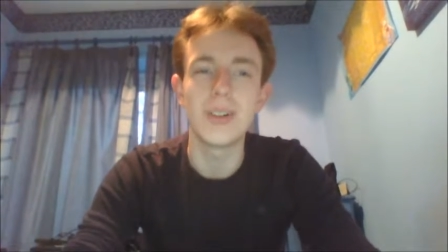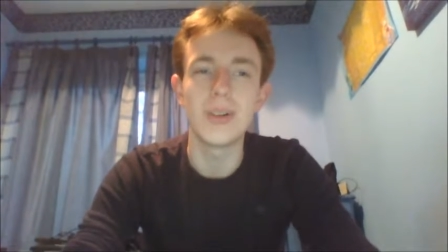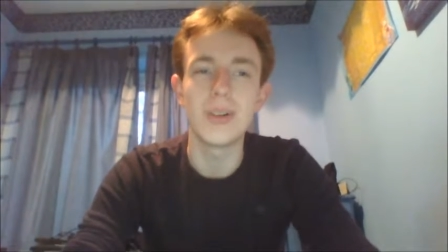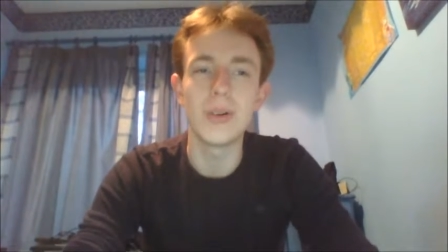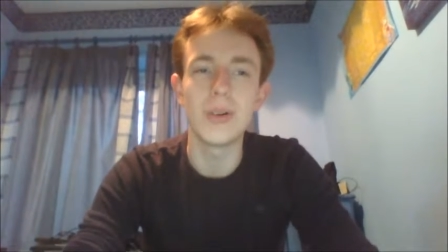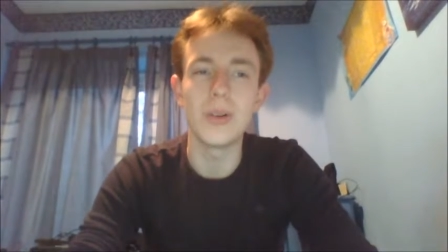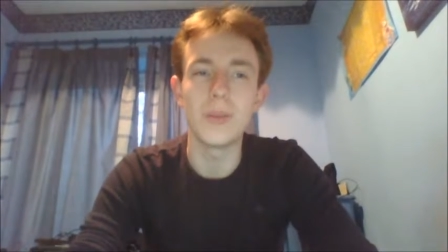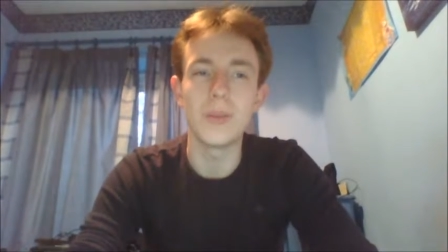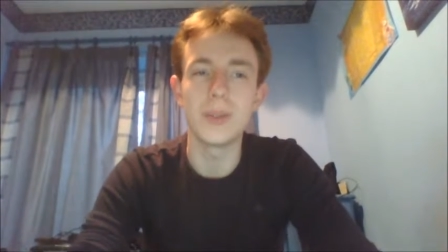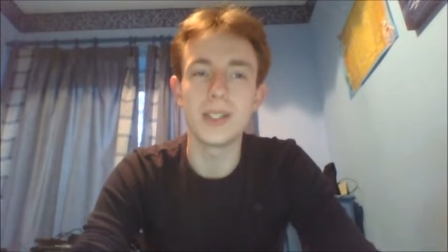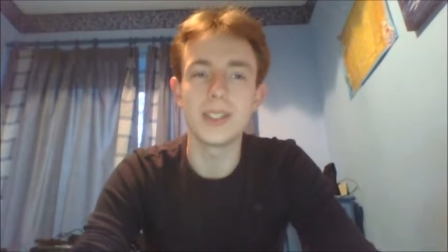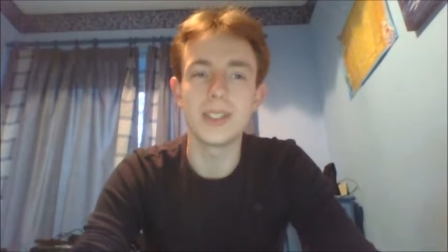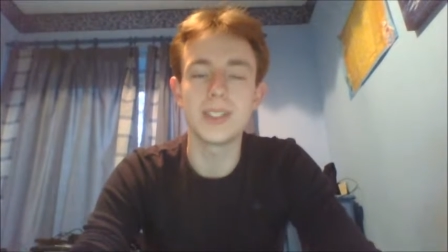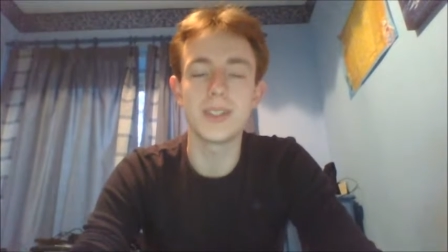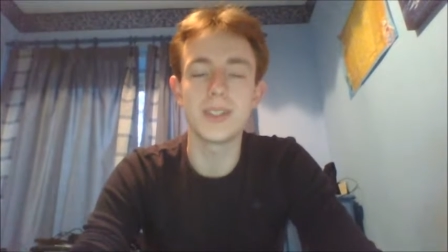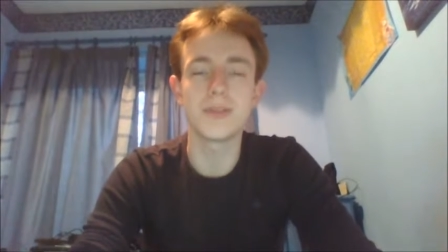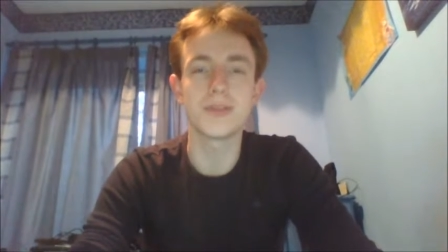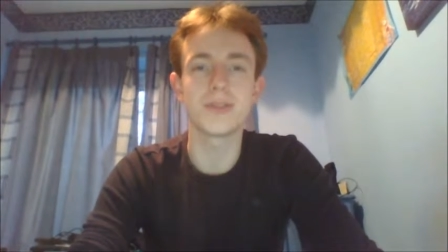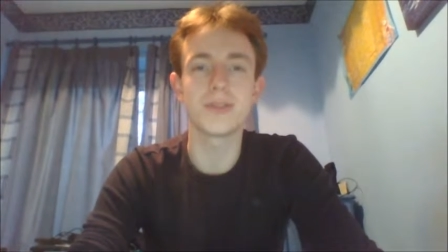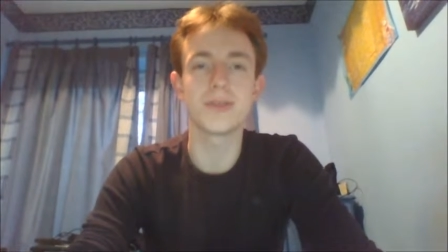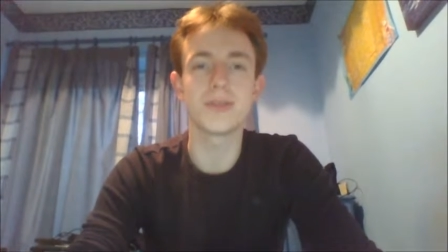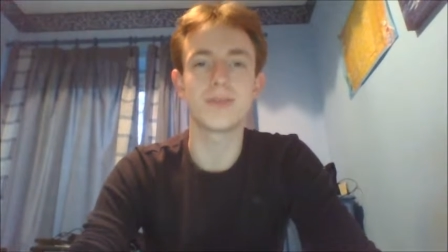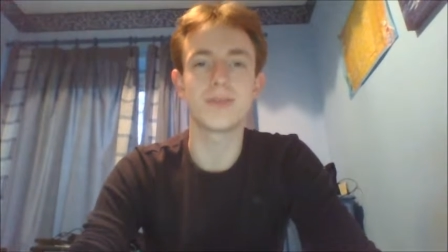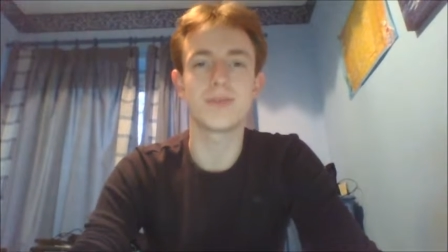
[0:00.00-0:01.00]
all my
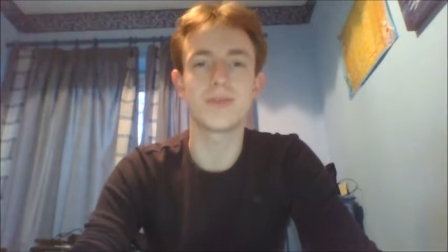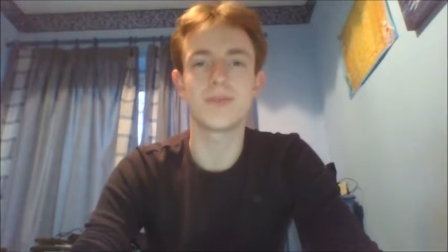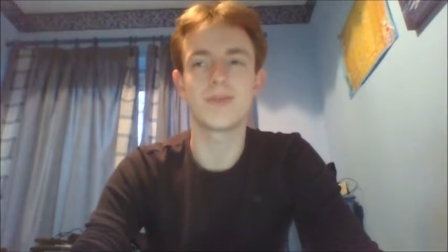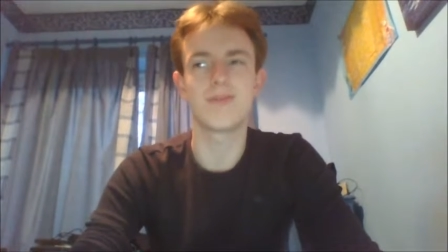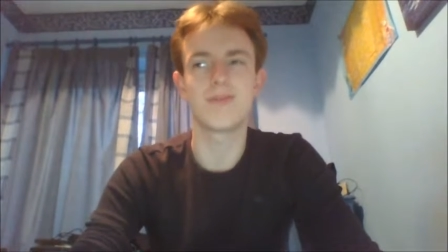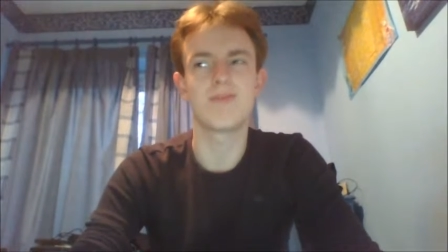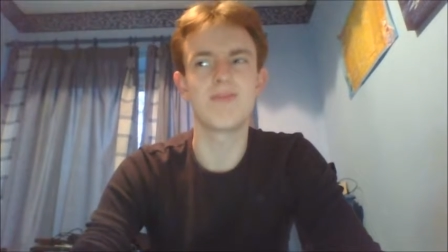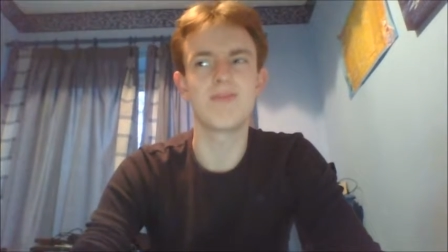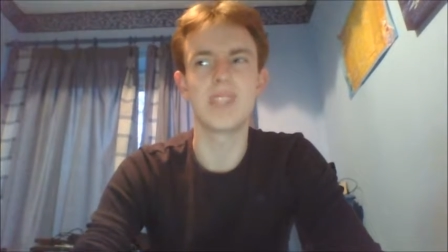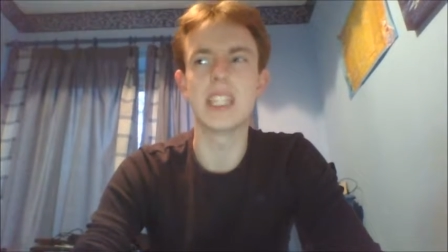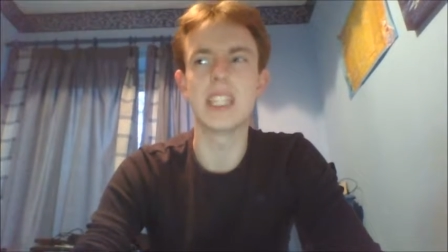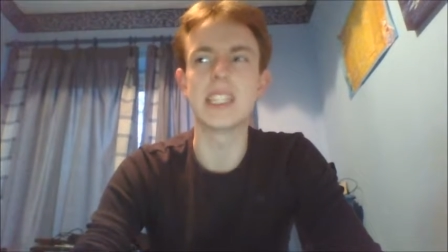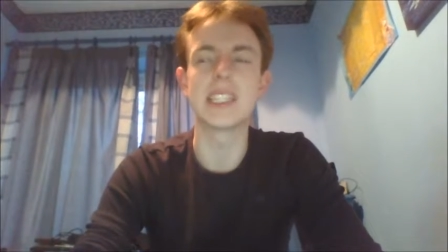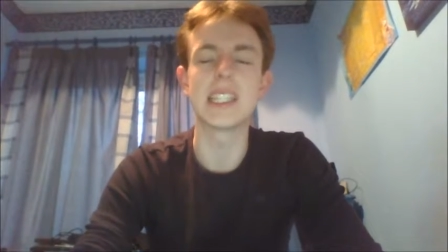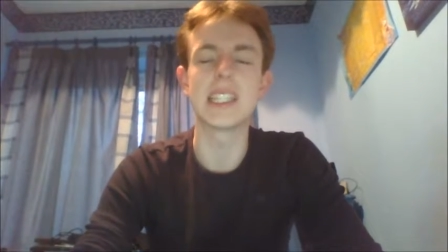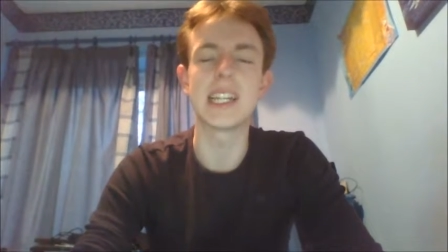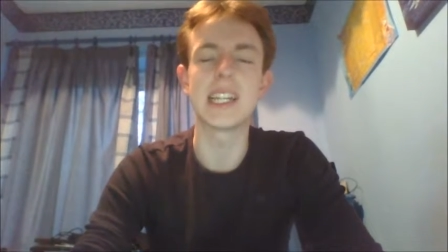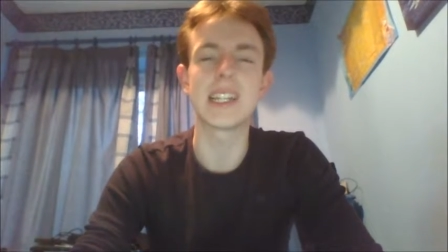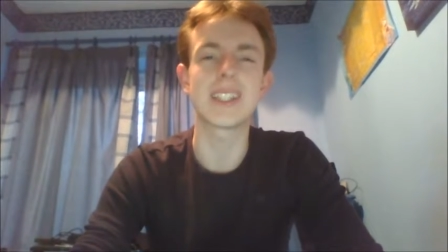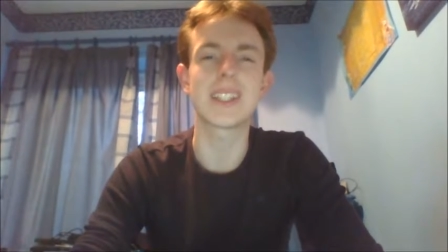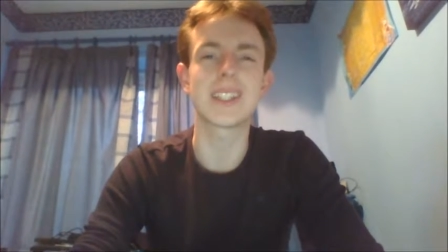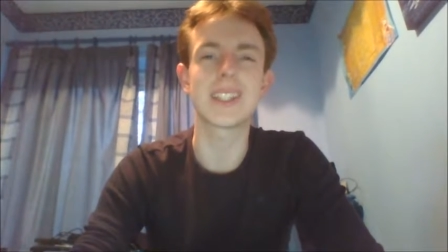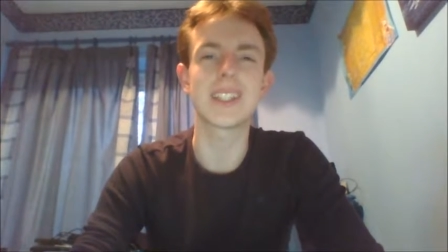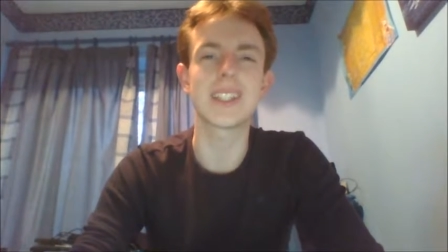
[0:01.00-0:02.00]
different
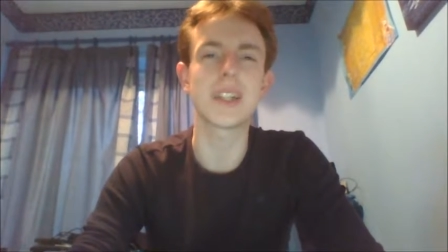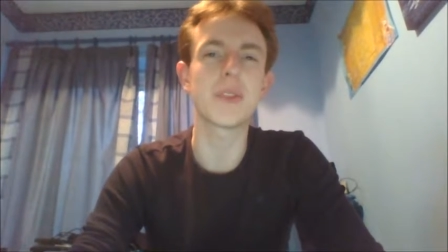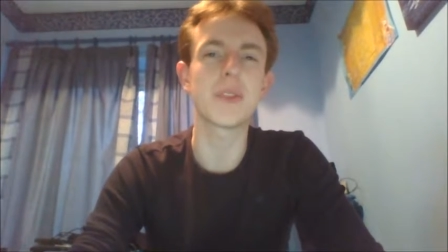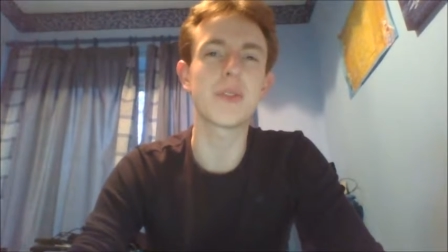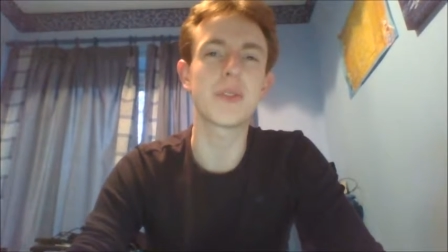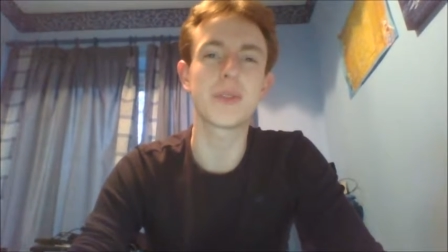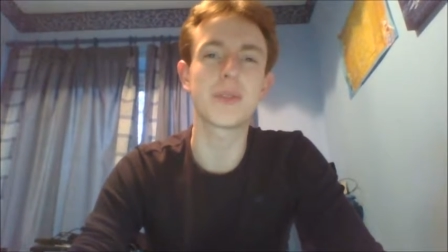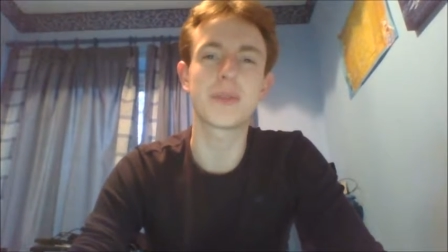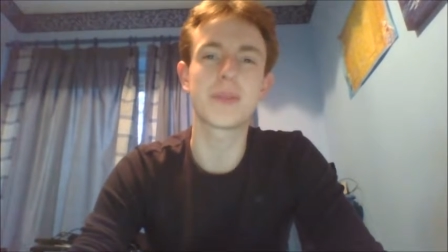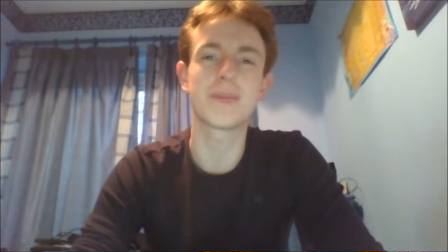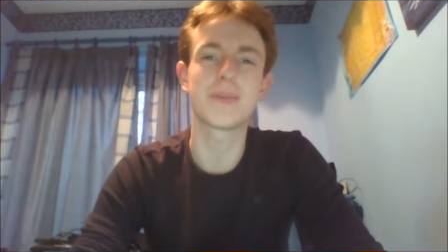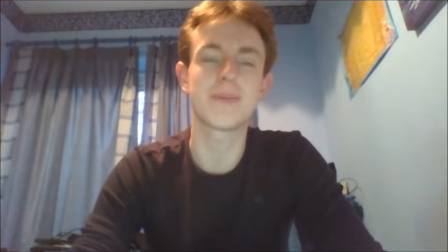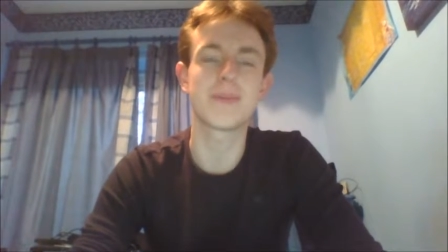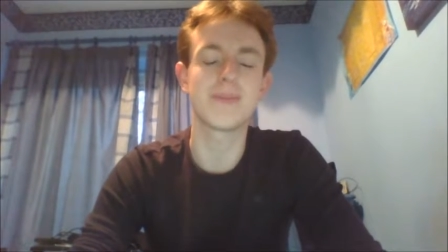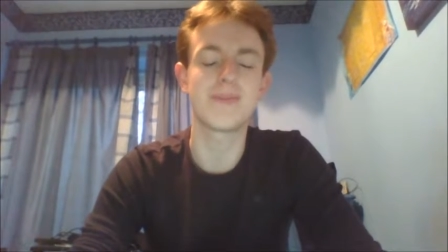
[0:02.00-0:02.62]
internet stuff.